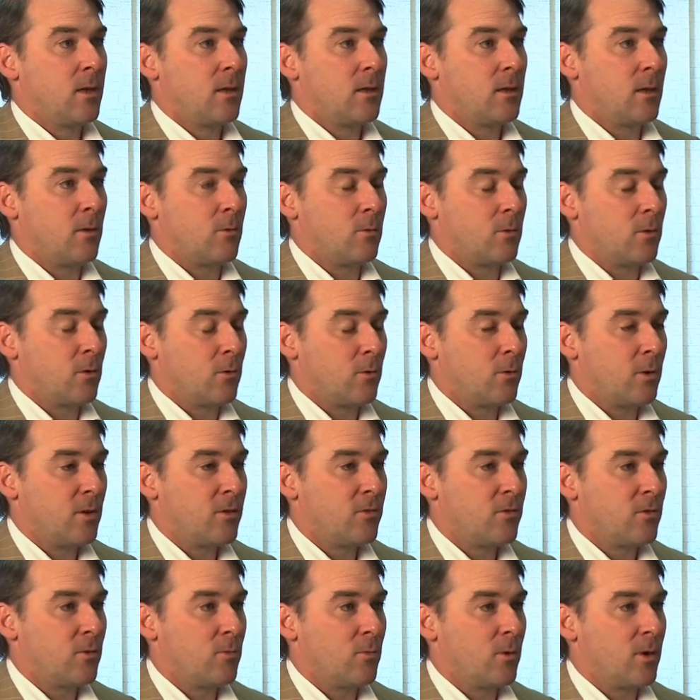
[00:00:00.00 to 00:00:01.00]
Now, your
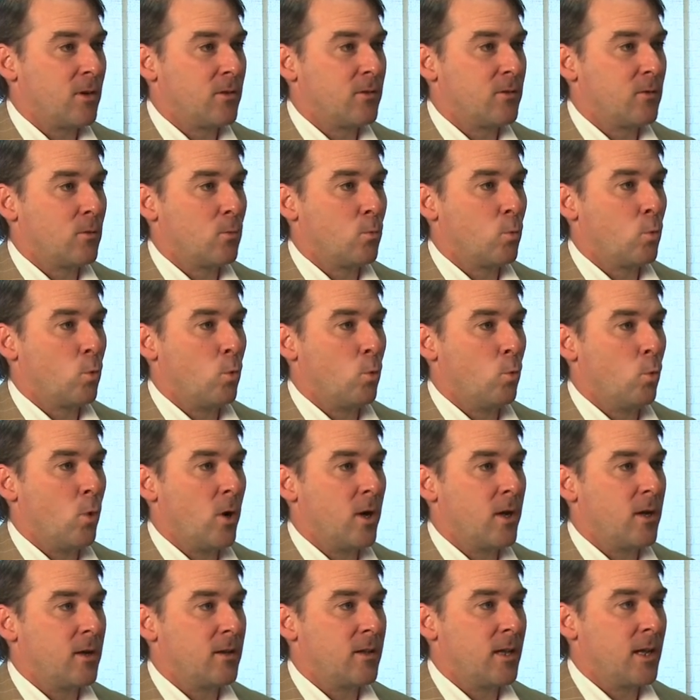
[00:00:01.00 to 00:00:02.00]
question was,
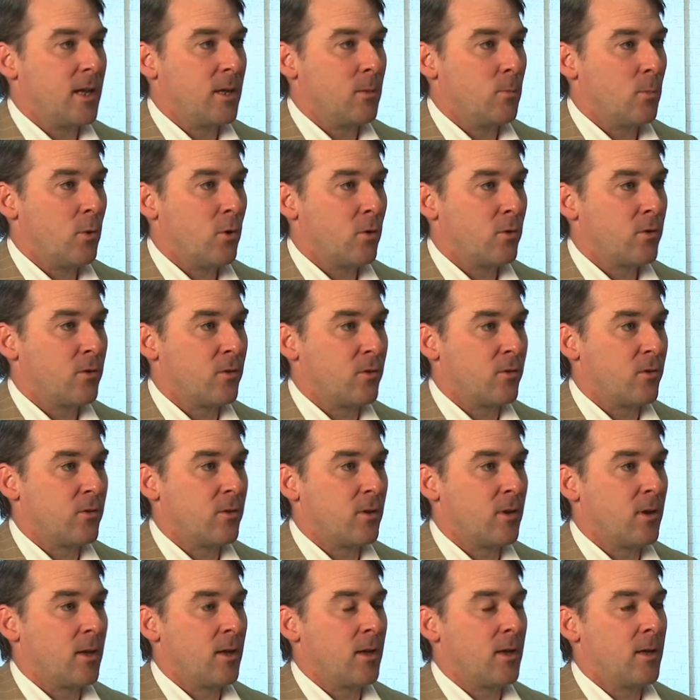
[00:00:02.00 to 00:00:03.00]
why are they important?
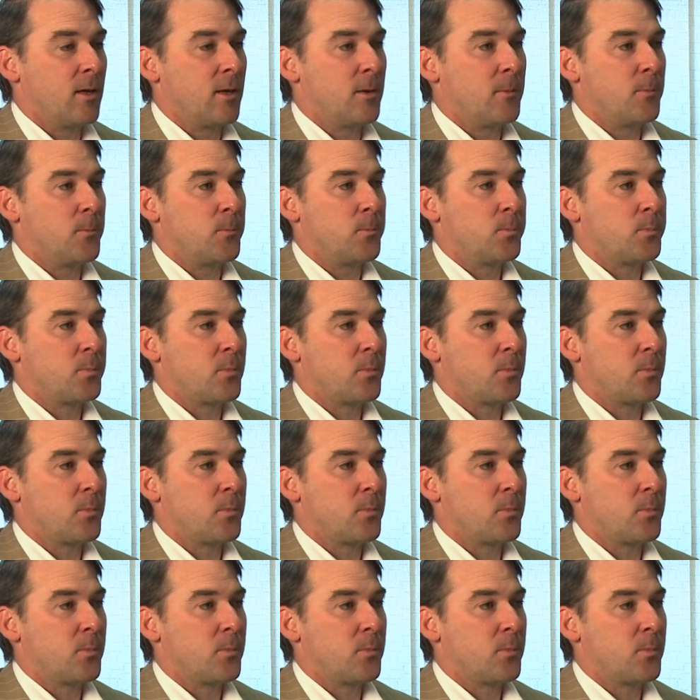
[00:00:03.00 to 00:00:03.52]
Um,